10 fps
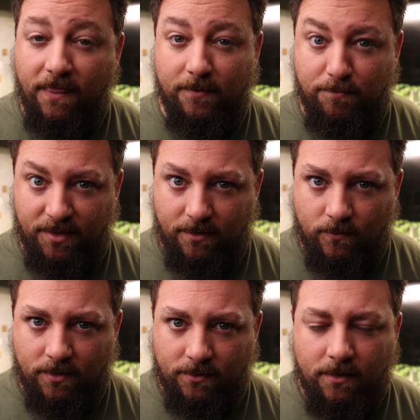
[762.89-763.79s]
the big
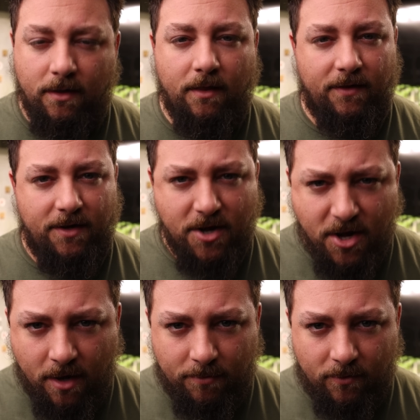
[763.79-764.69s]
one, the
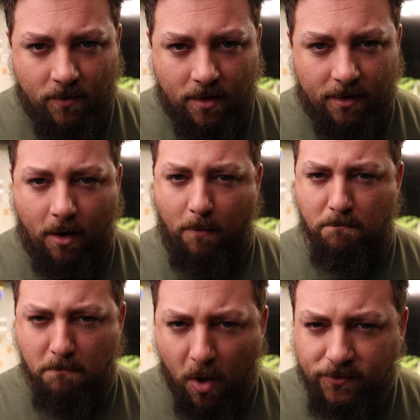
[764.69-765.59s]
number one
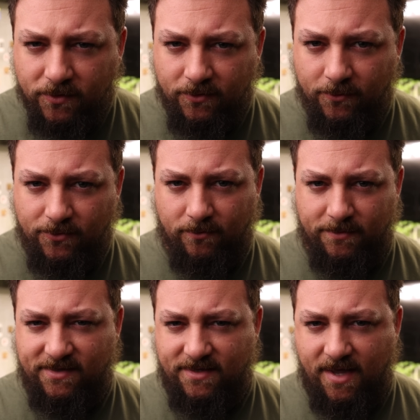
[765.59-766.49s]
most crucial
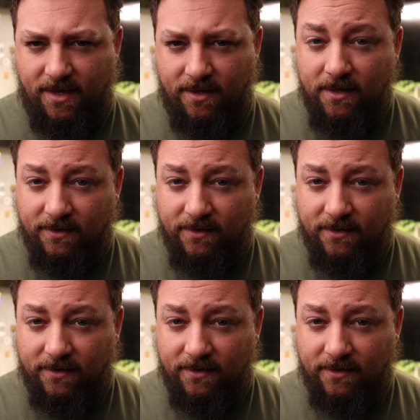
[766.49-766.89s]
mistake